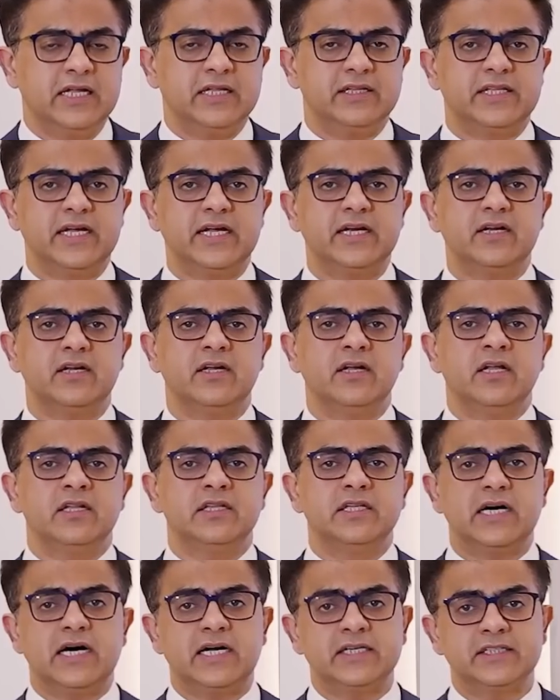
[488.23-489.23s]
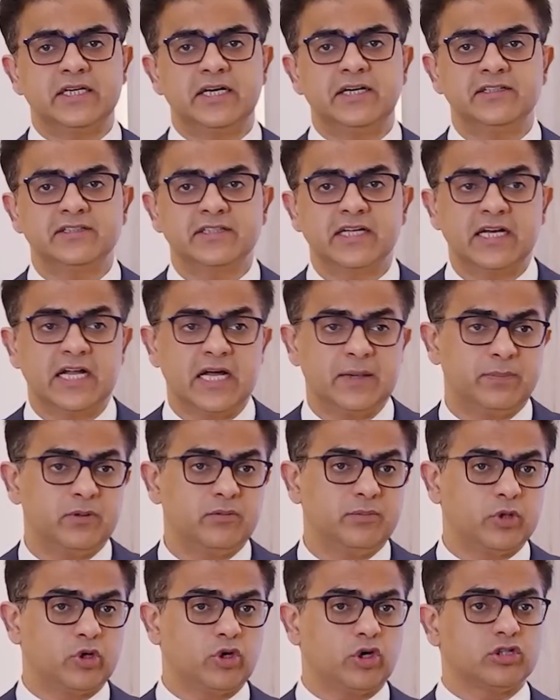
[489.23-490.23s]
Then the arthritis can
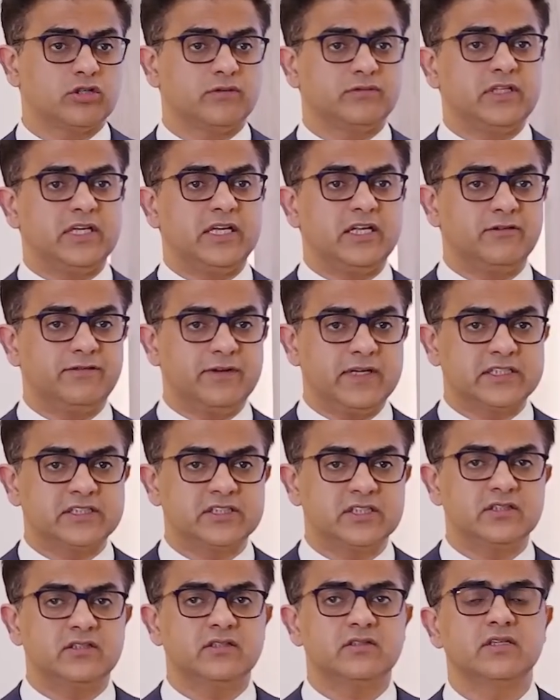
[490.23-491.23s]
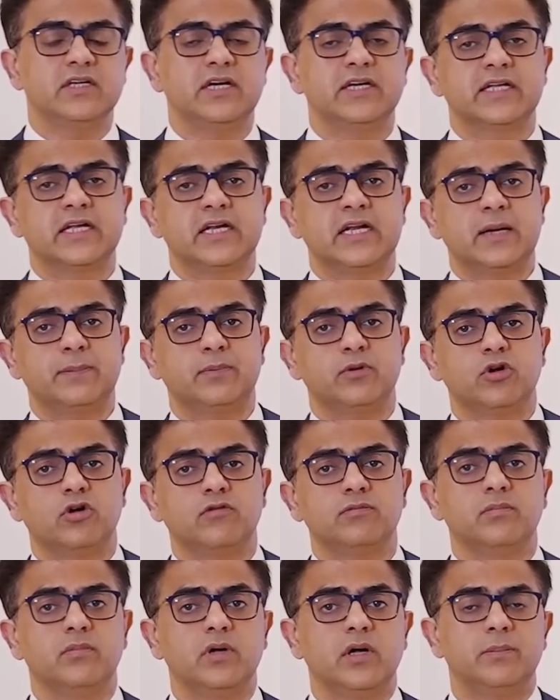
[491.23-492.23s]
happen because of the infections, it can happen
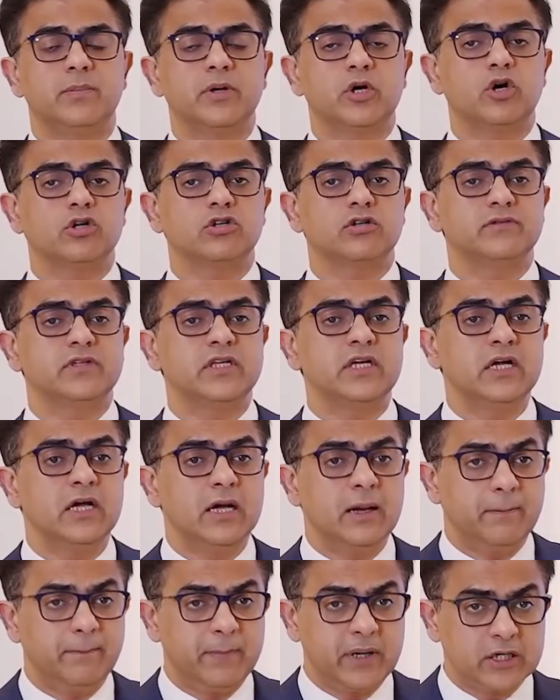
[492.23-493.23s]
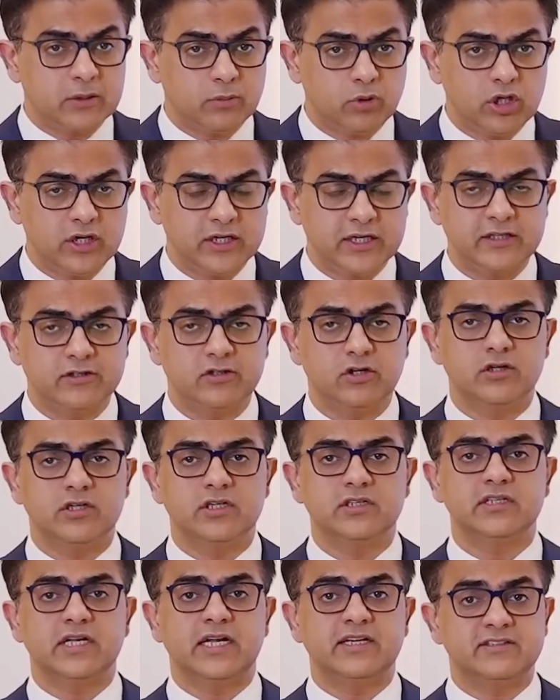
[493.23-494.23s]
because of the metabolic
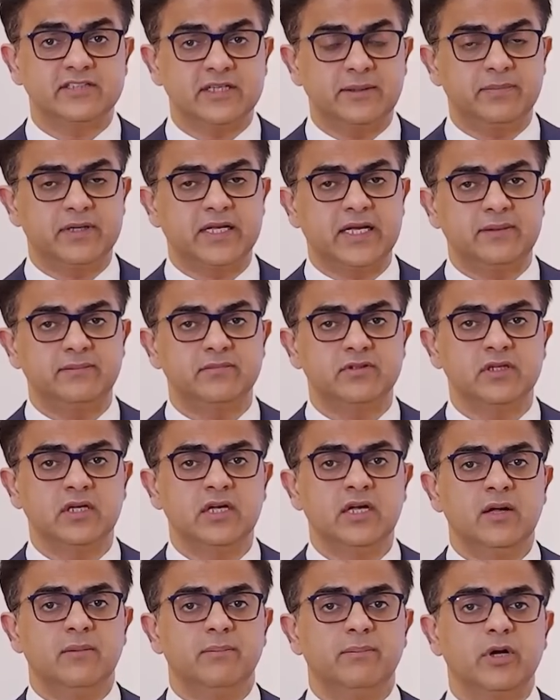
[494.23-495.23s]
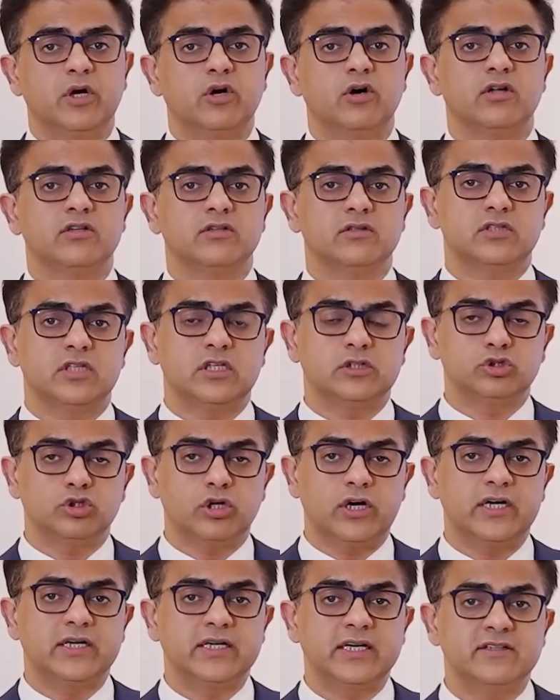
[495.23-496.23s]
disorders, and sometimes because the
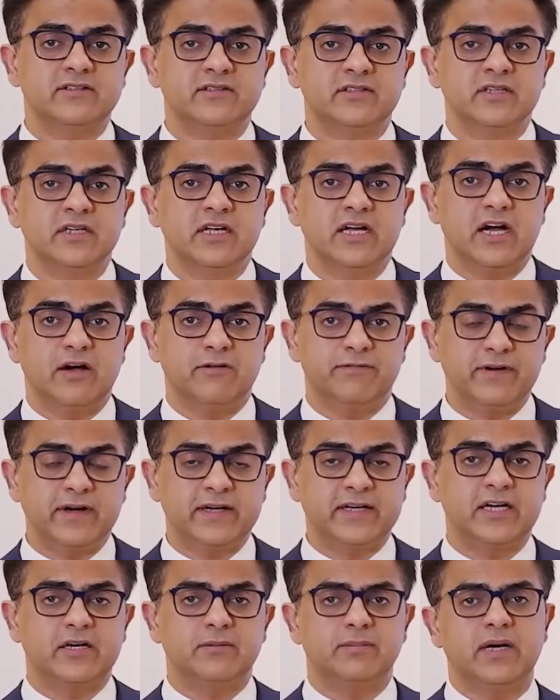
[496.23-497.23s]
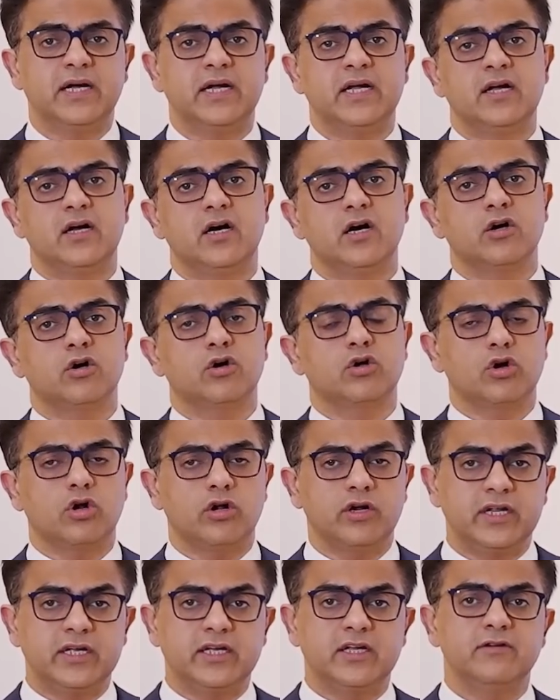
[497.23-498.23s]
joint gets affected by a
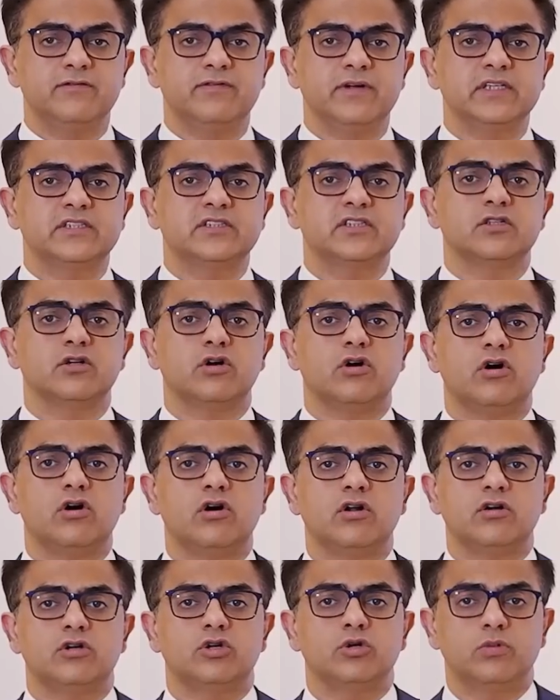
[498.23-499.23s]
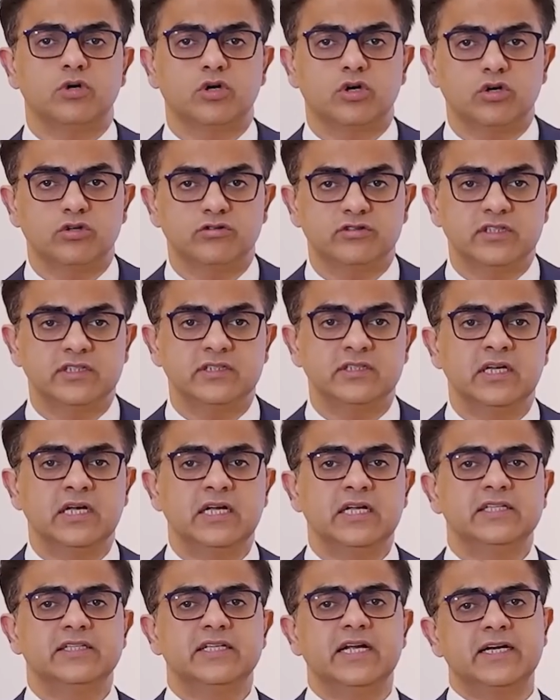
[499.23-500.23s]
chronic infection or tuberculosis,
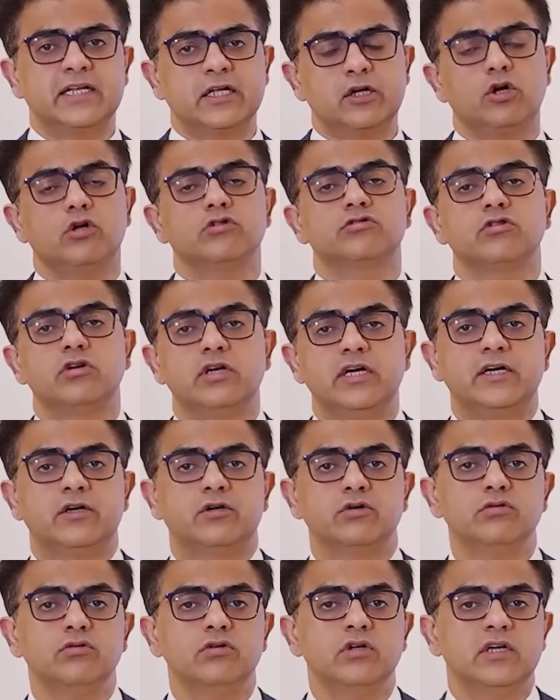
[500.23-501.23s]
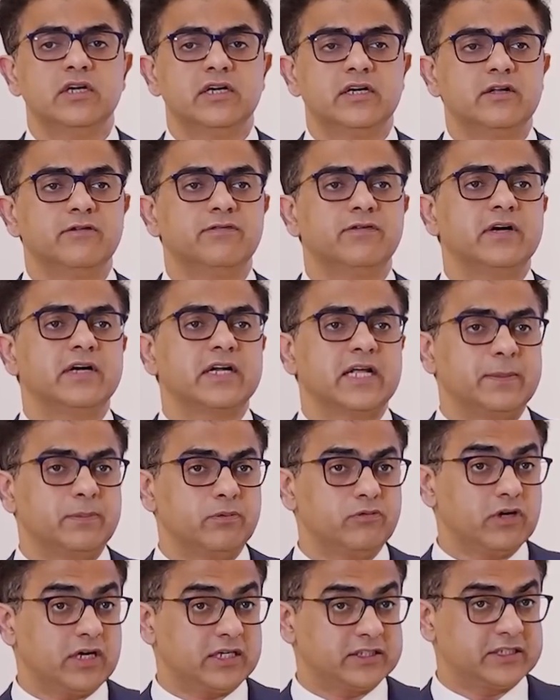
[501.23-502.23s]
that can also lead to different type
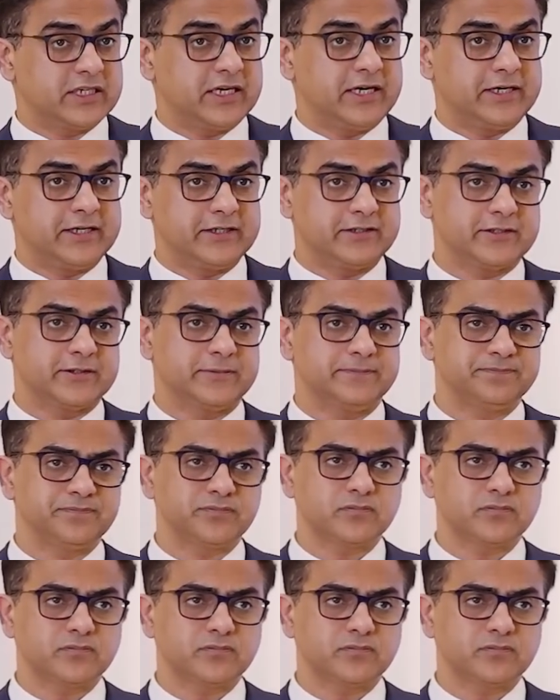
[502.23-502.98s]
of arthritis.